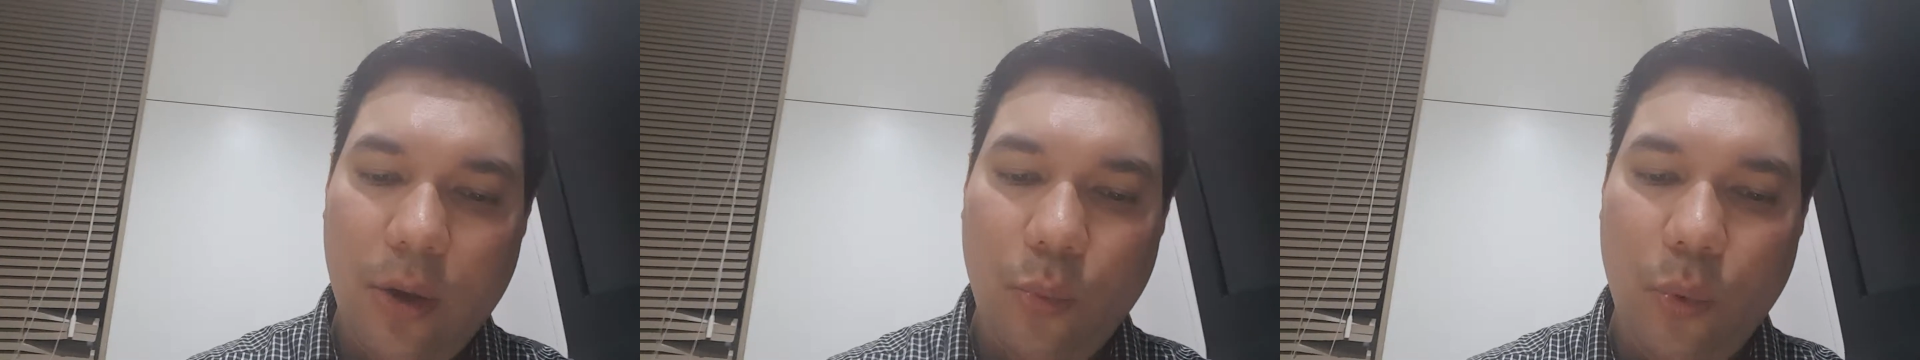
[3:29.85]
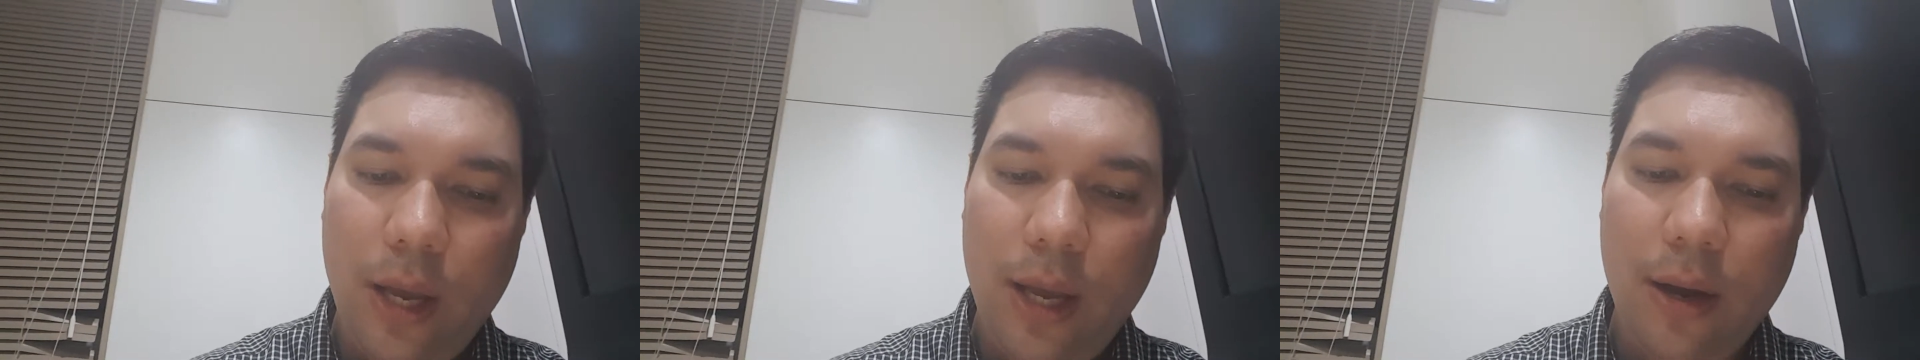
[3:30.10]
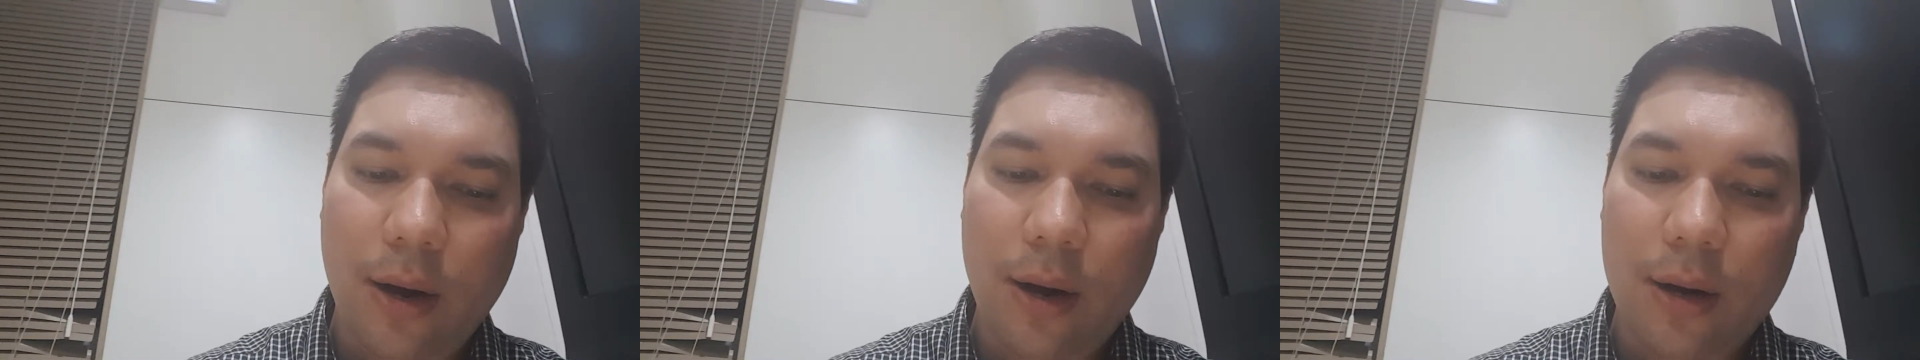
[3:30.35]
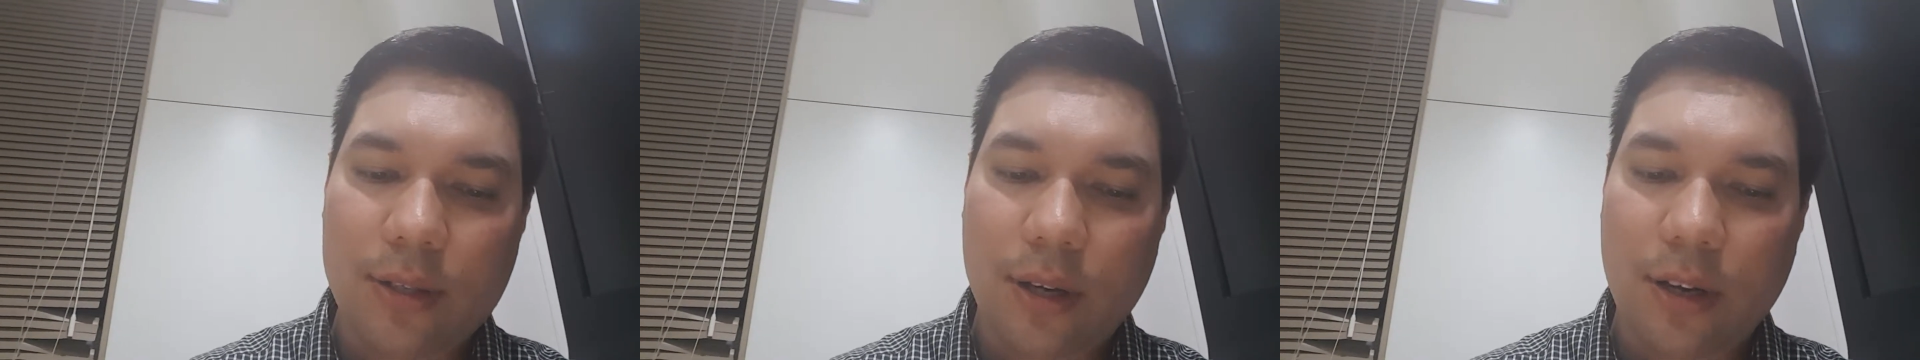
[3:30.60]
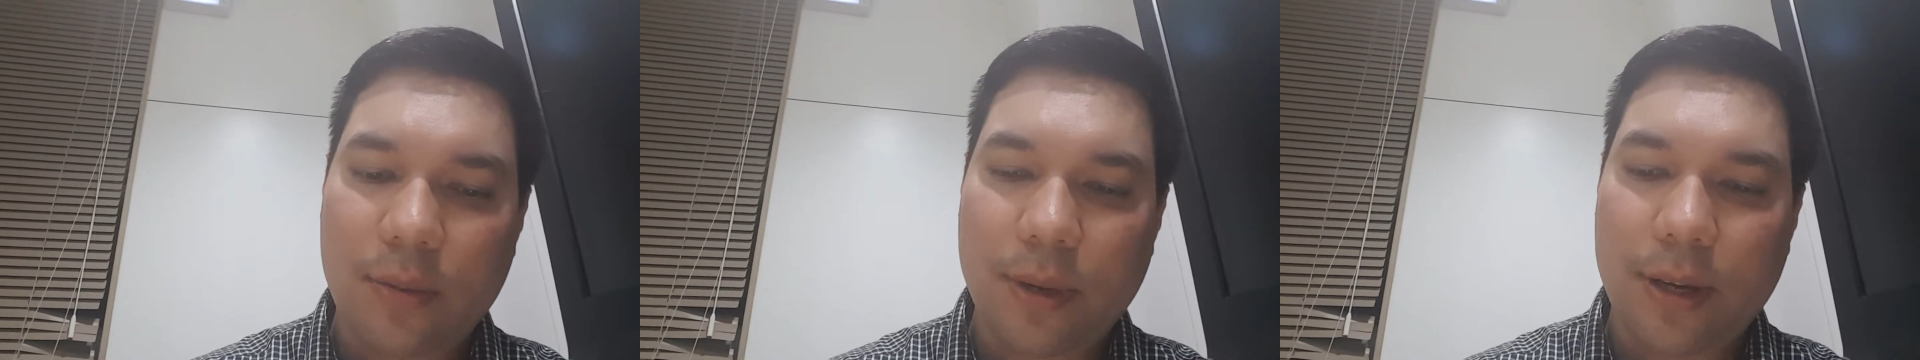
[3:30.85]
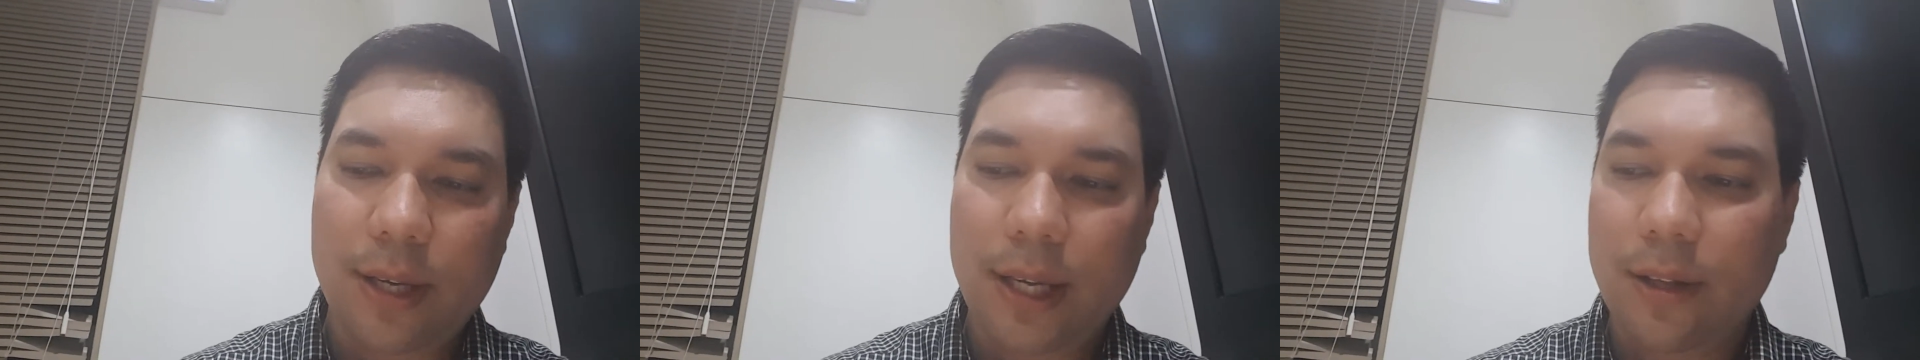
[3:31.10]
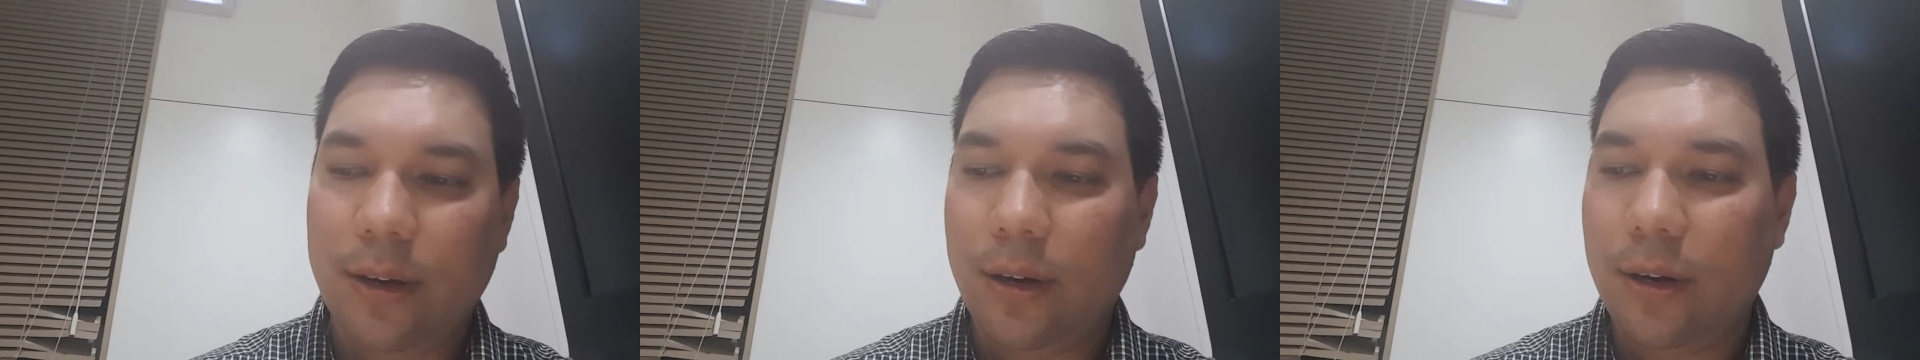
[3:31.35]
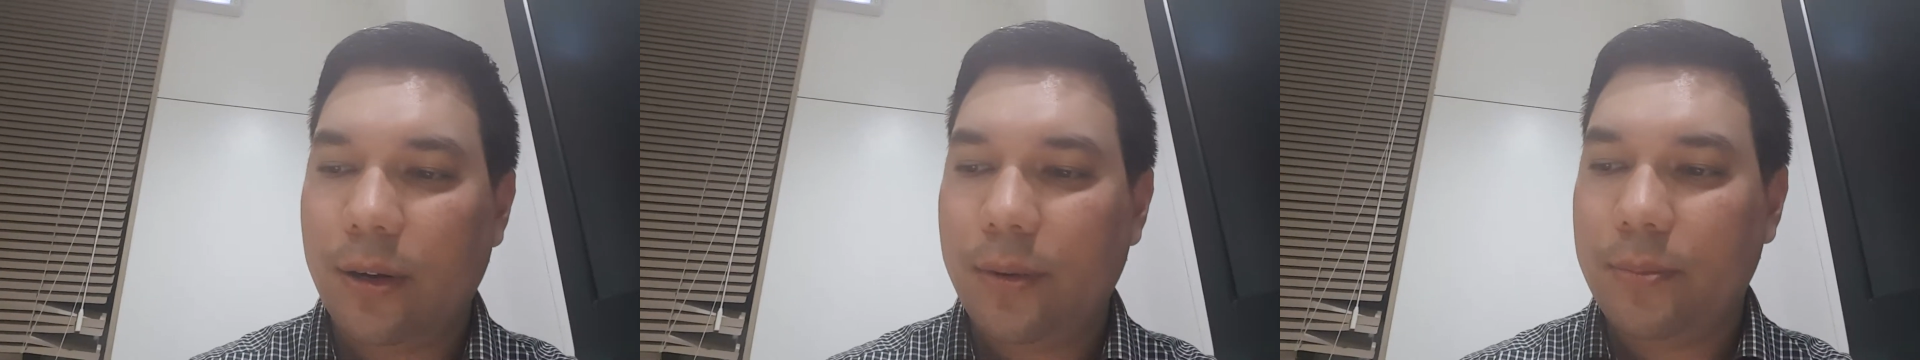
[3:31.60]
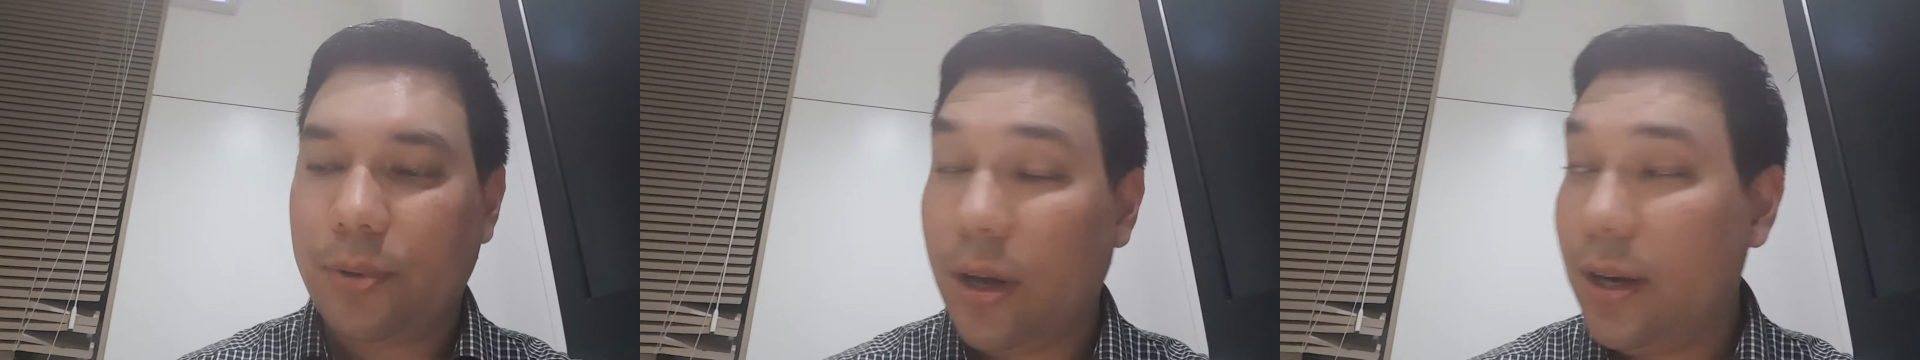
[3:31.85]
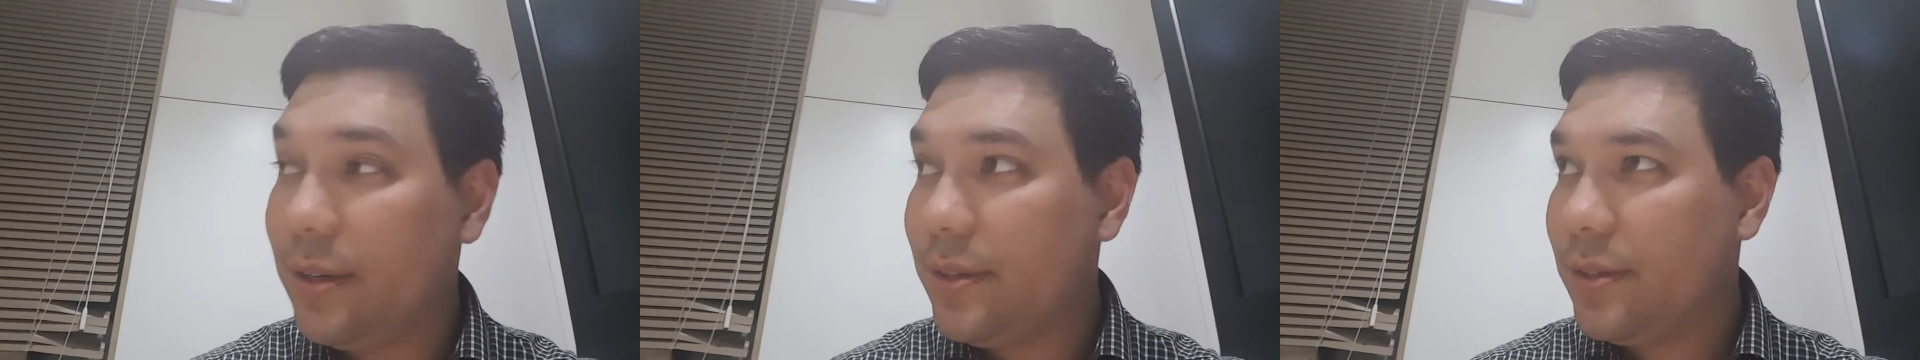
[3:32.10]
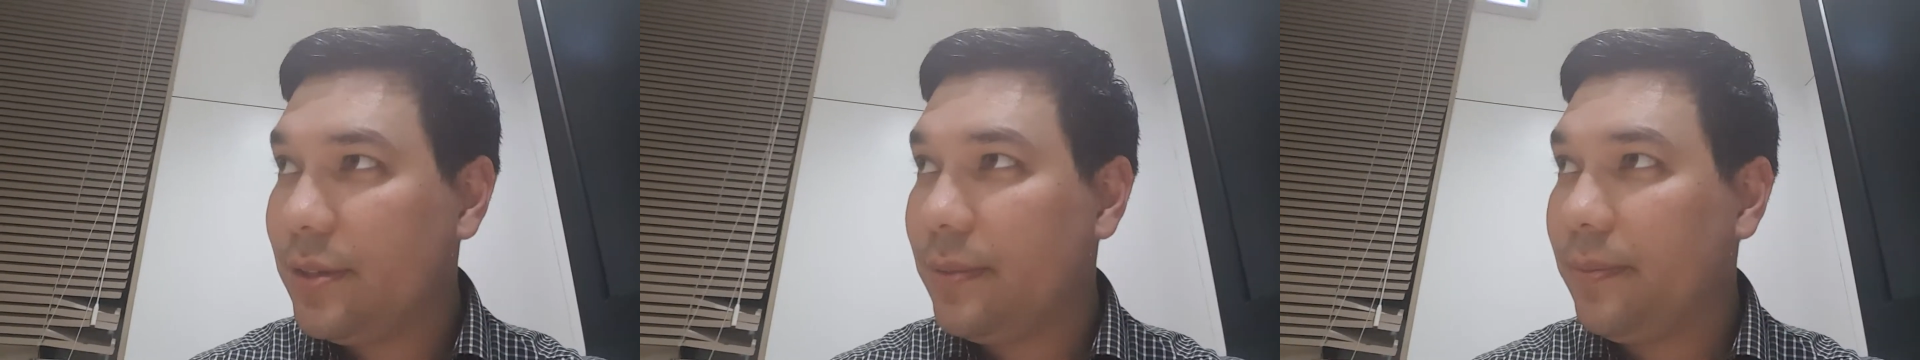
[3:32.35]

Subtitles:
we are talking about either products.